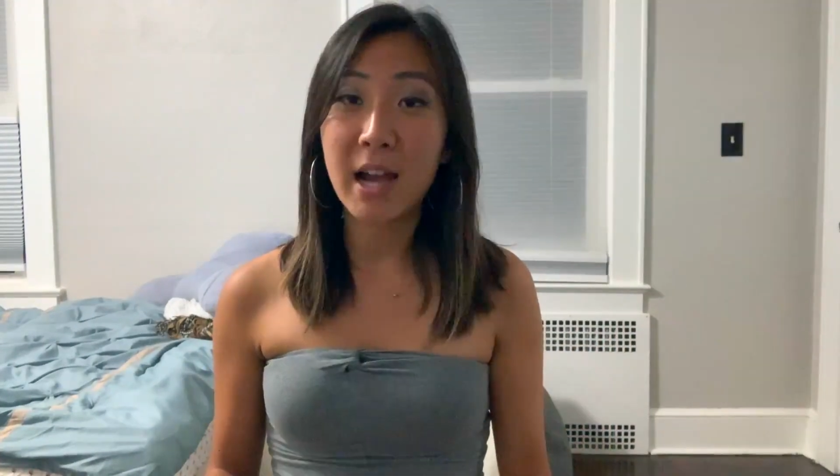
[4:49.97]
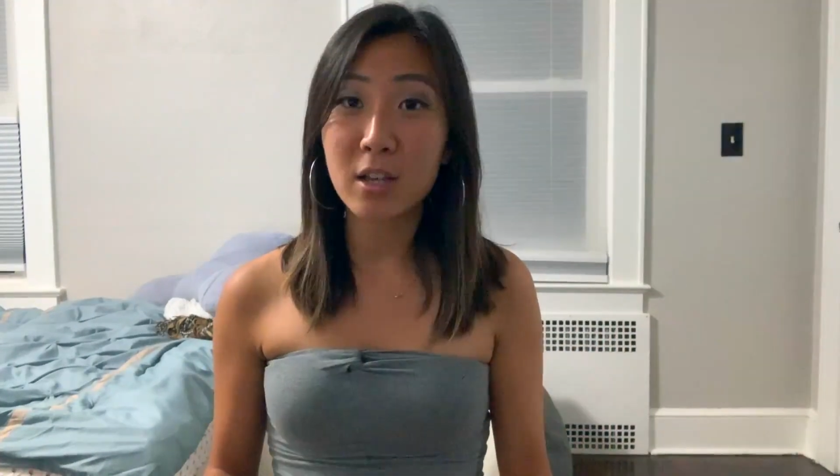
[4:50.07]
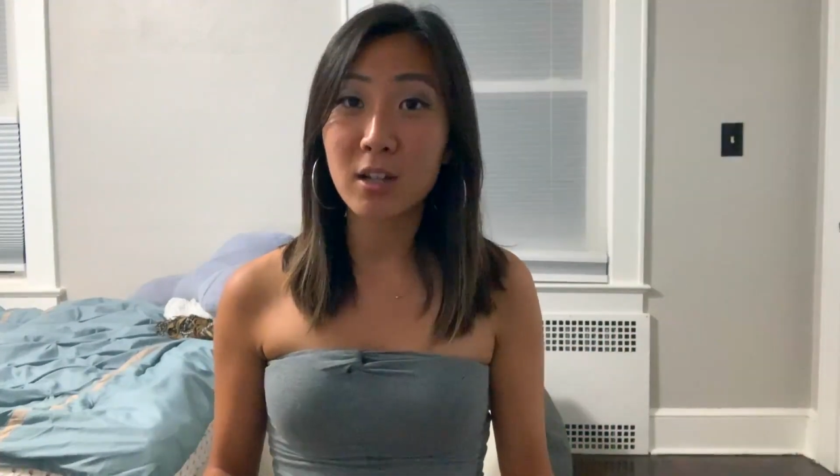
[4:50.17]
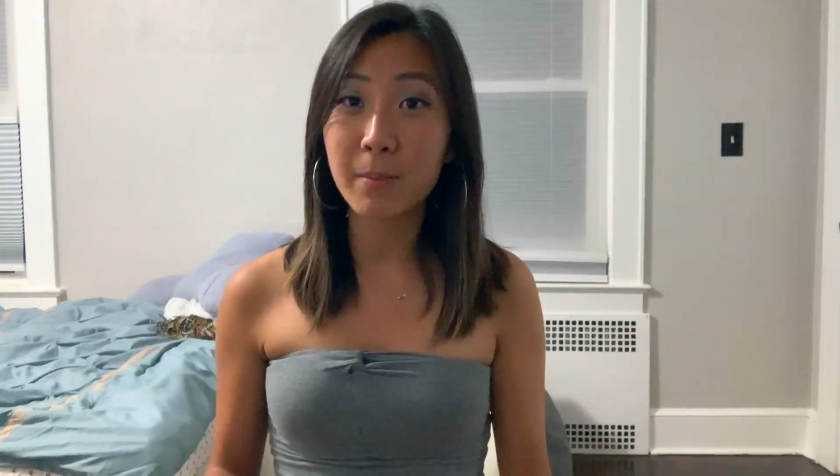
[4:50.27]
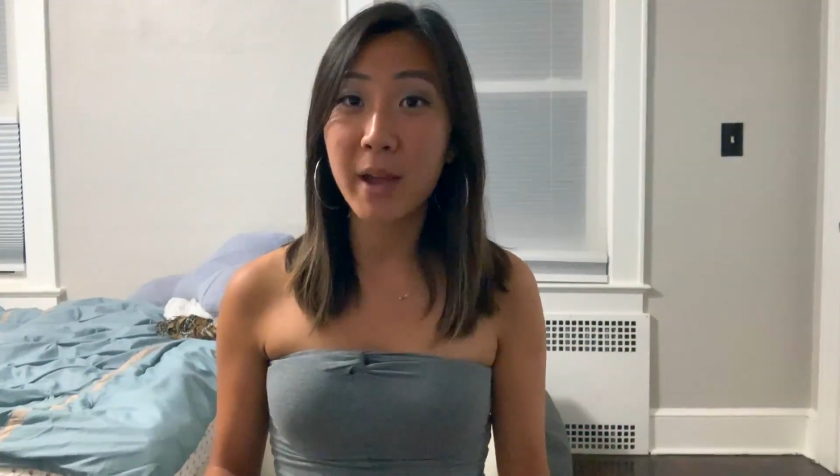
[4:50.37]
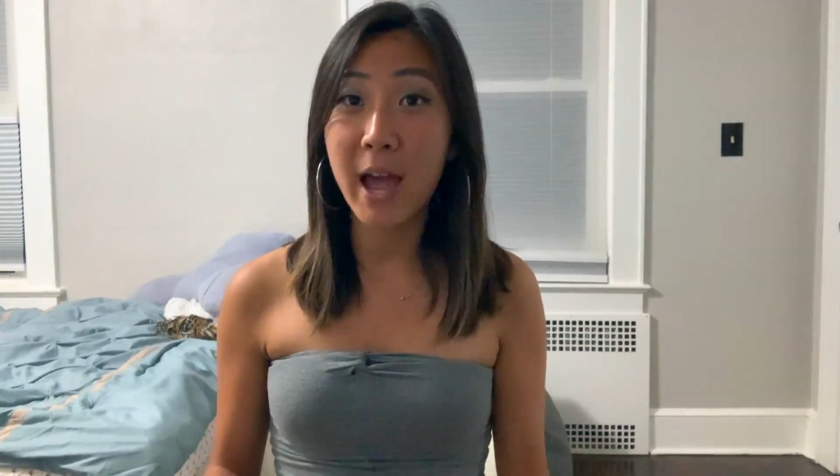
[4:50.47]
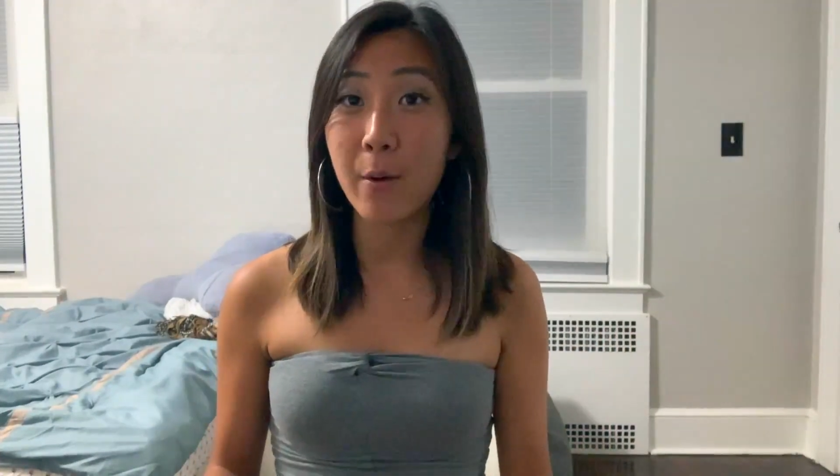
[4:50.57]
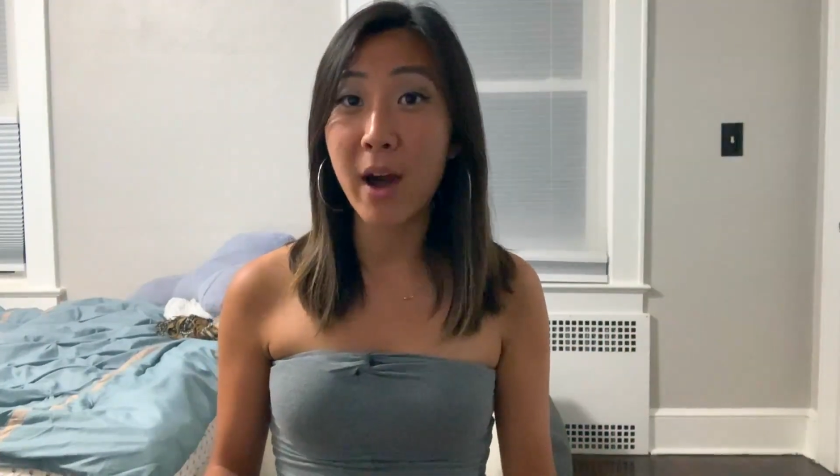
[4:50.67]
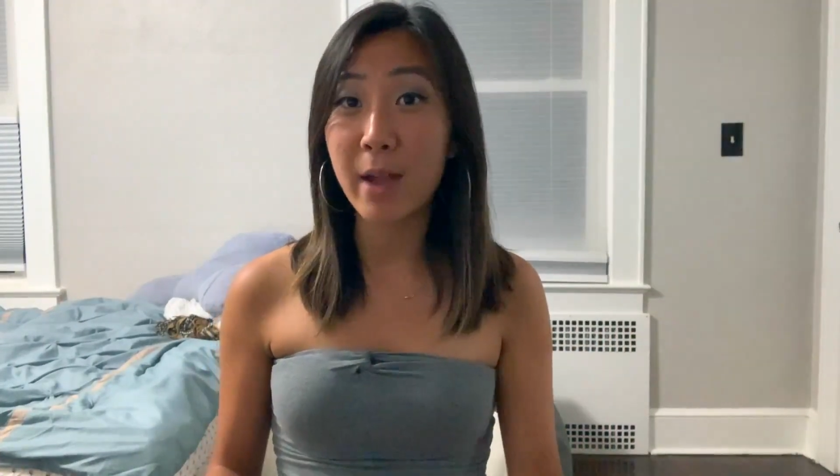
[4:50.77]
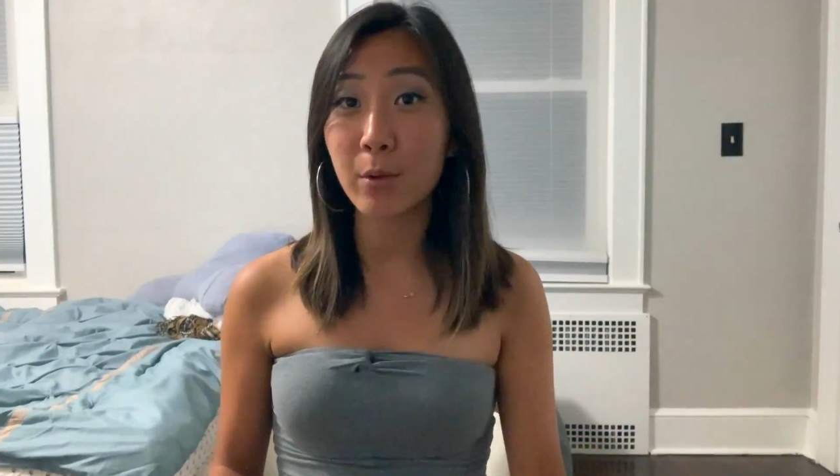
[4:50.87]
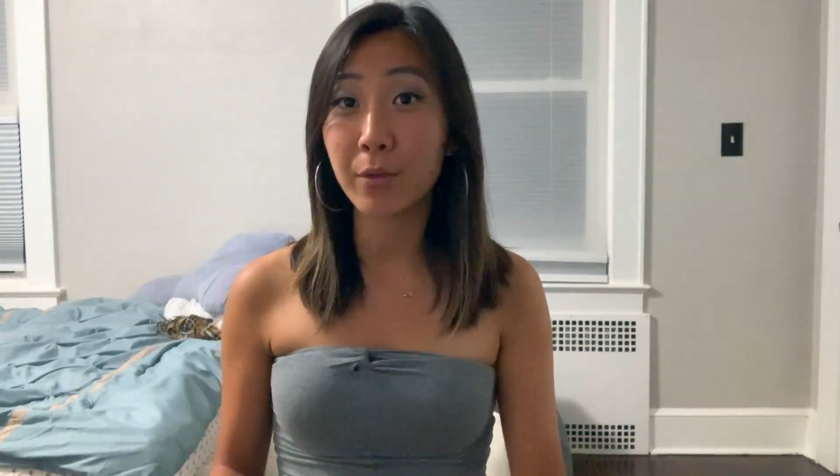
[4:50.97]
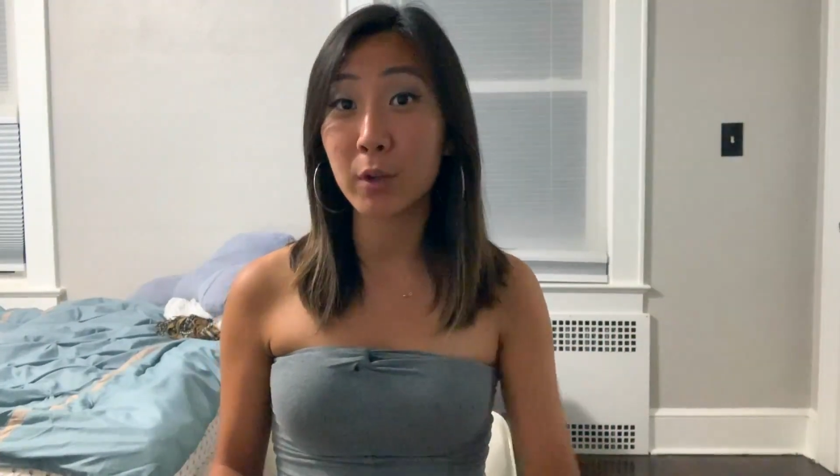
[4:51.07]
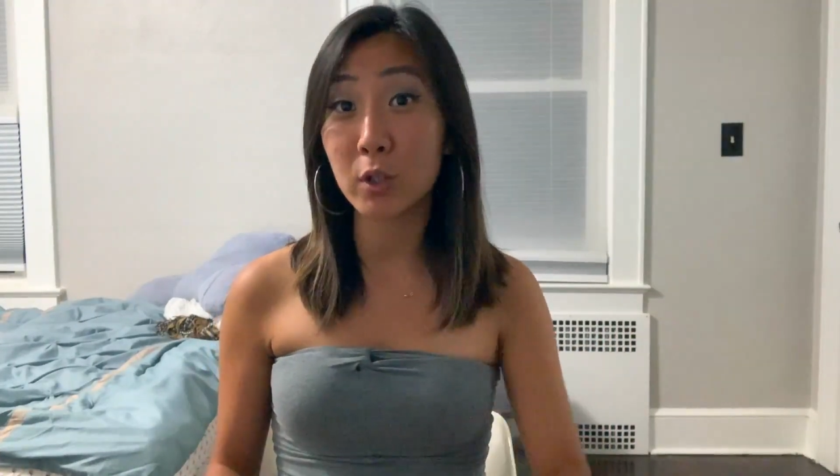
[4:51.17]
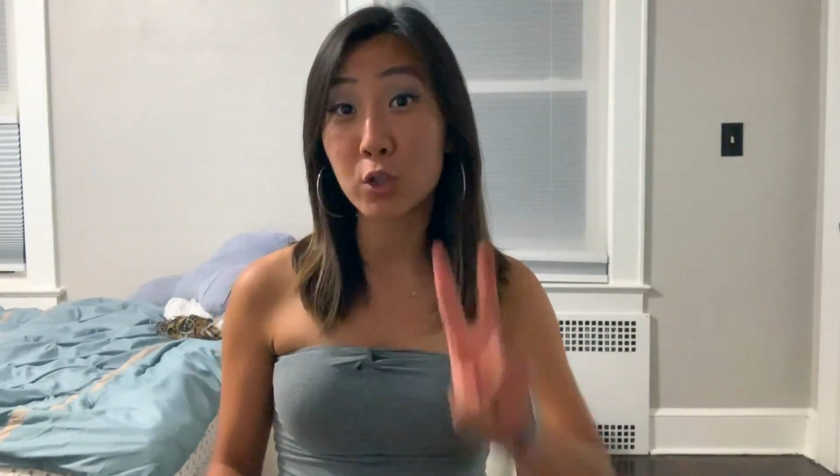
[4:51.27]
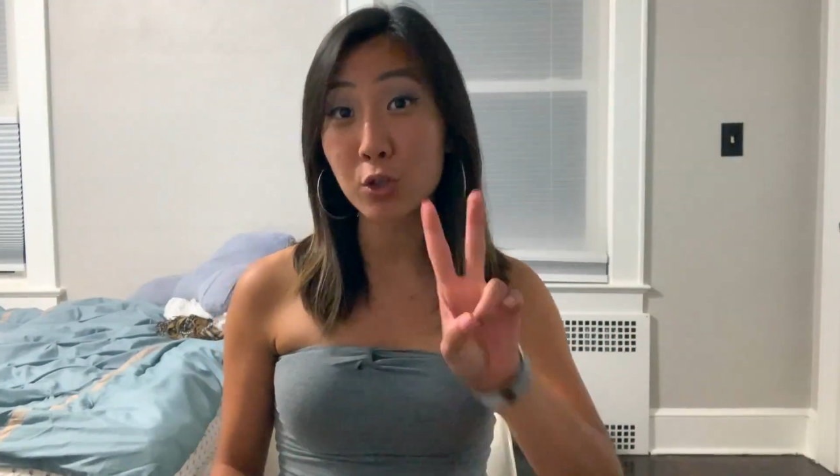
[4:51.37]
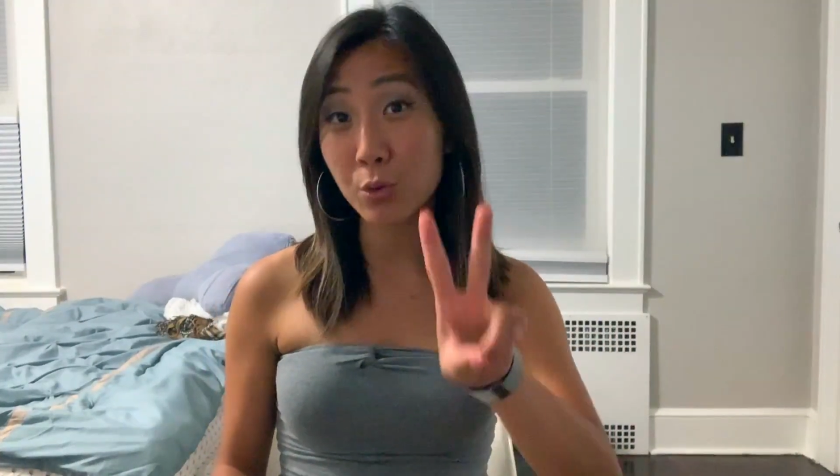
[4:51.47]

I talked about how I referred